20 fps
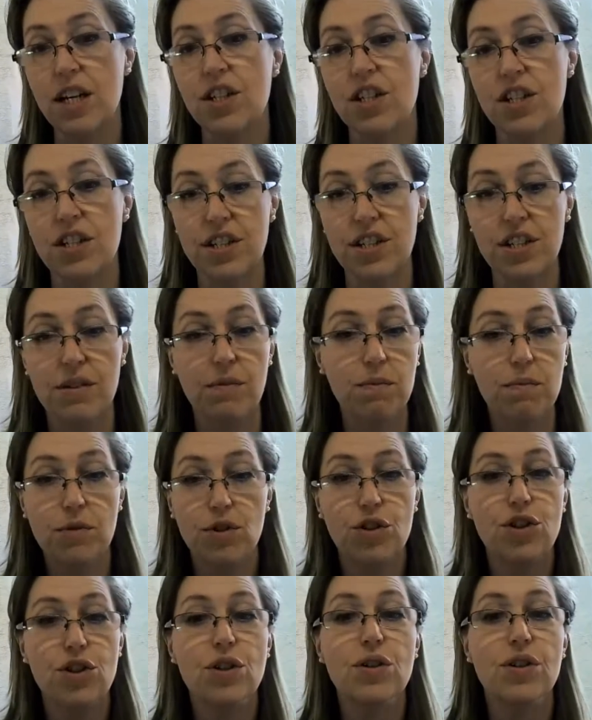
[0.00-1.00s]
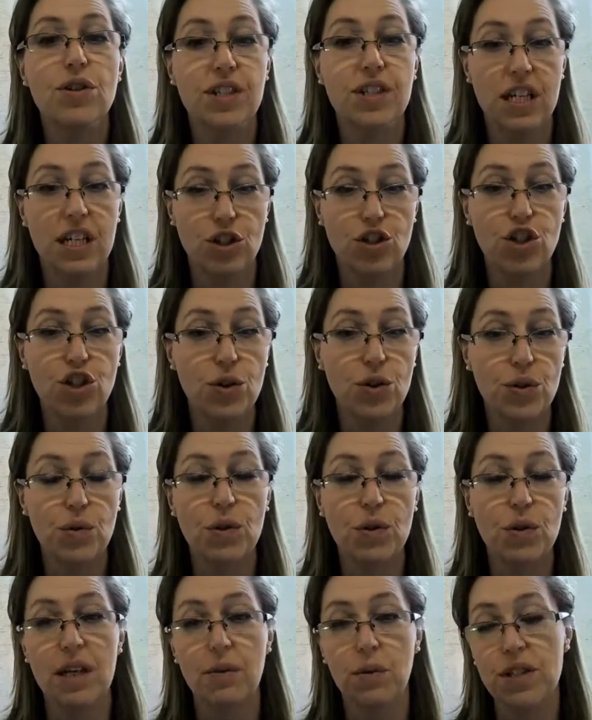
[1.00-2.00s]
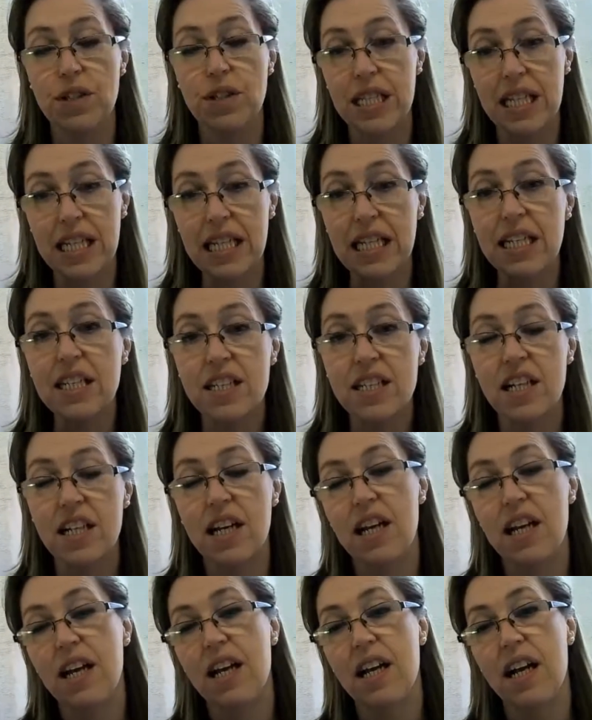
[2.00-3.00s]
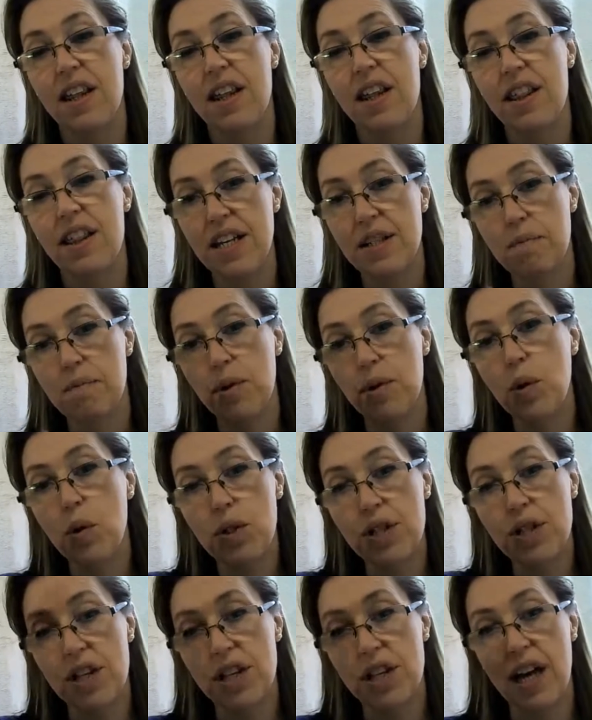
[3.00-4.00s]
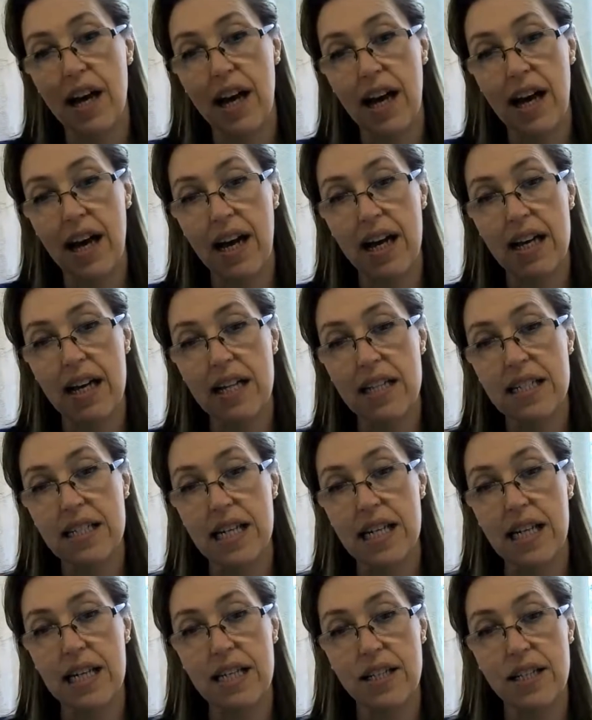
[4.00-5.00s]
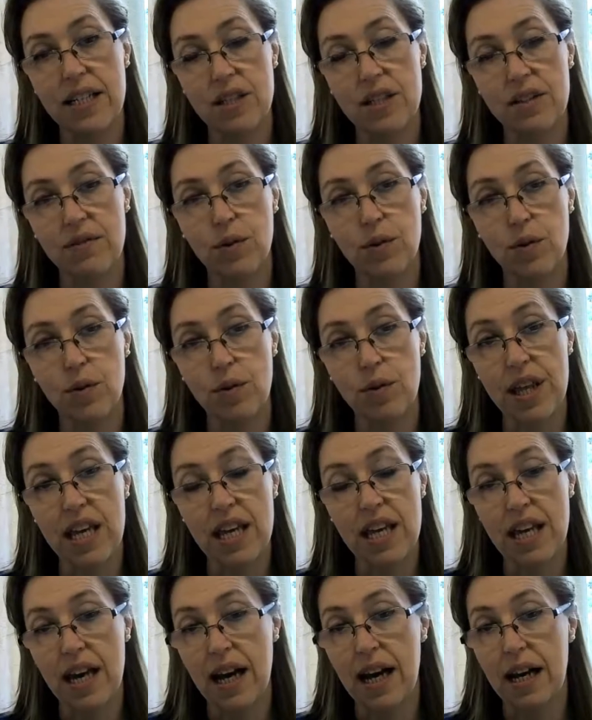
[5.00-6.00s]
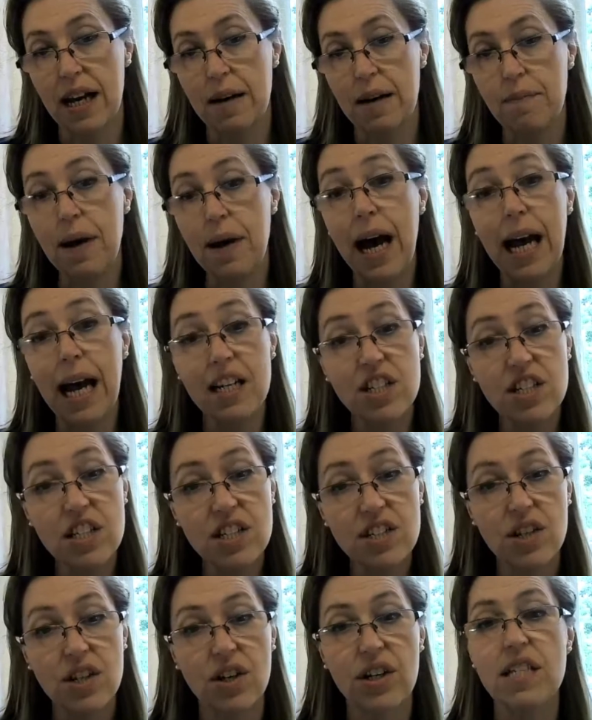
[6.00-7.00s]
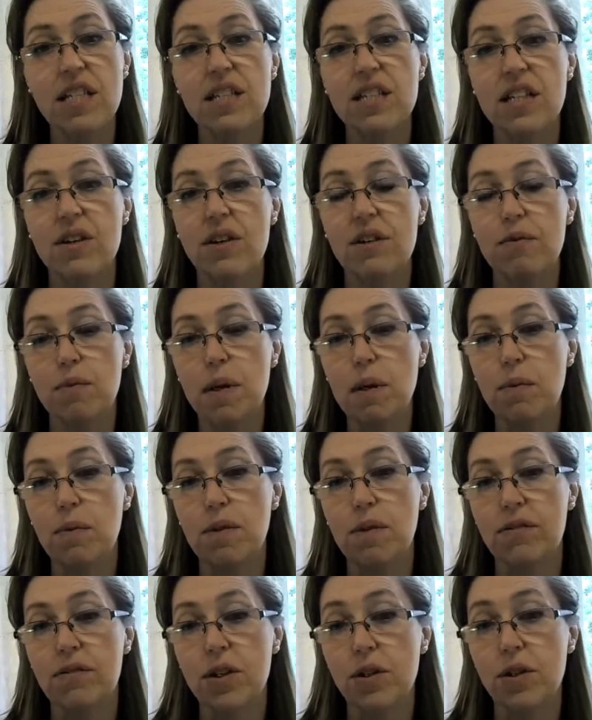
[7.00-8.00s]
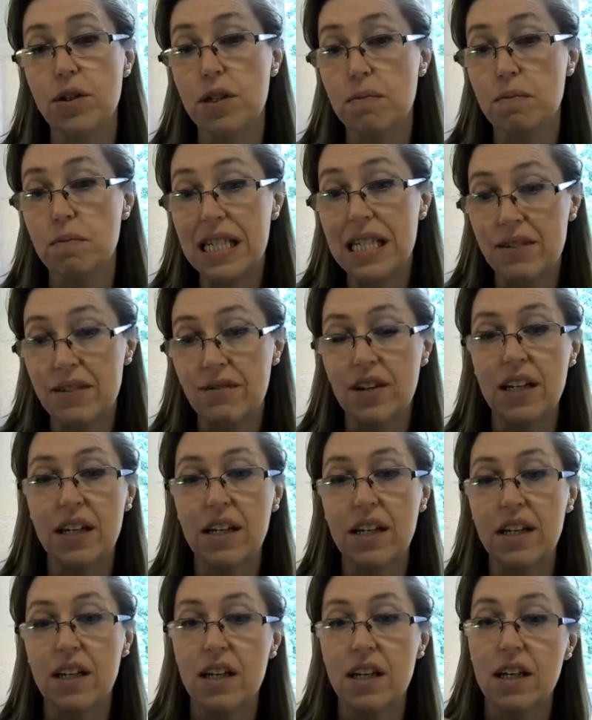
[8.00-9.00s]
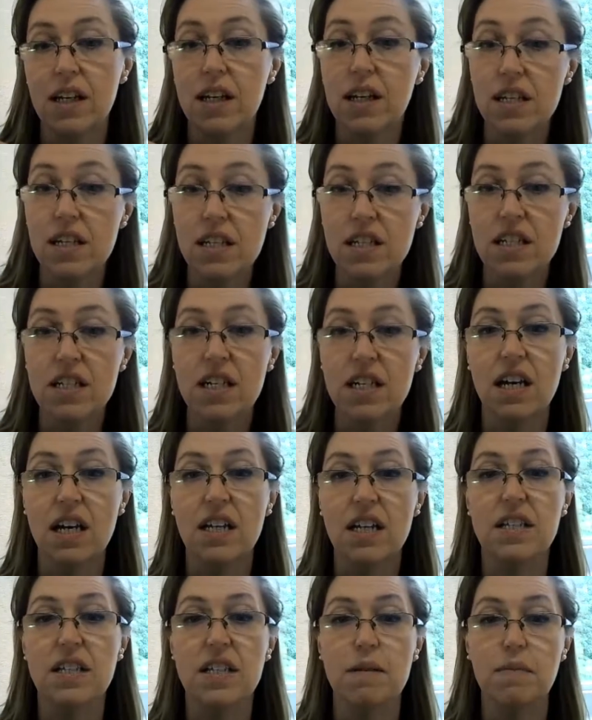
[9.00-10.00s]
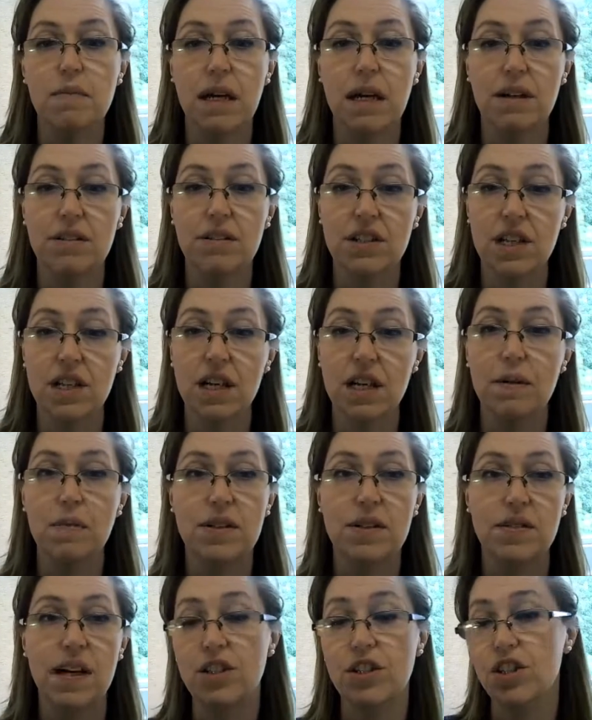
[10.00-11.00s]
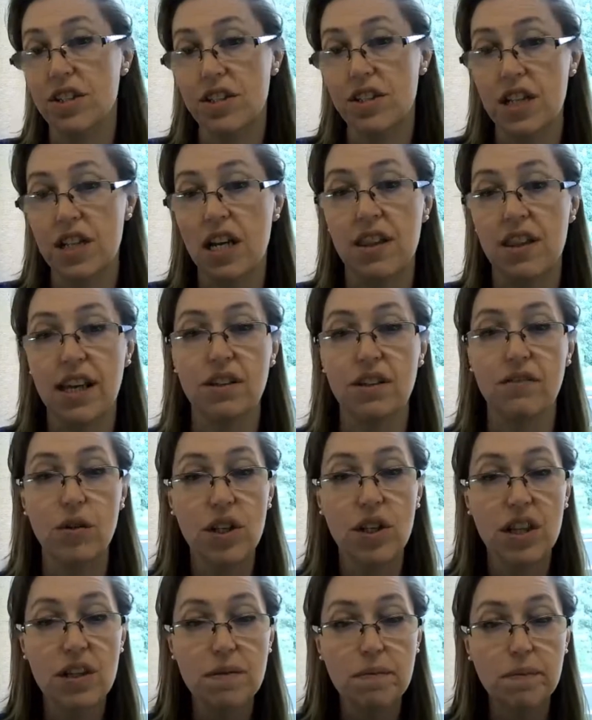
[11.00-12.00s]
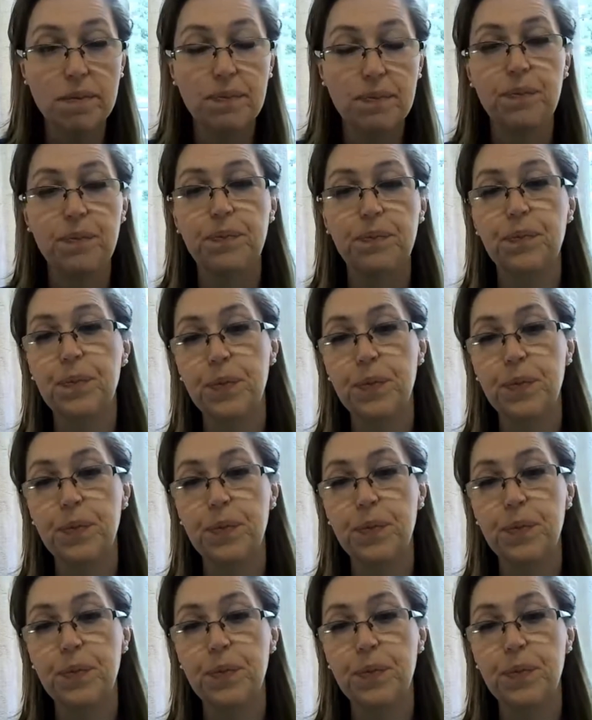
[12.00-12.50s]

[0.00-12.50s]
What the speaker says: occasions, students get to choose what they want to eat. There's a board that has a list of all the allergens on it, so if people have got specific concerns about types of allergens, they can avoid them.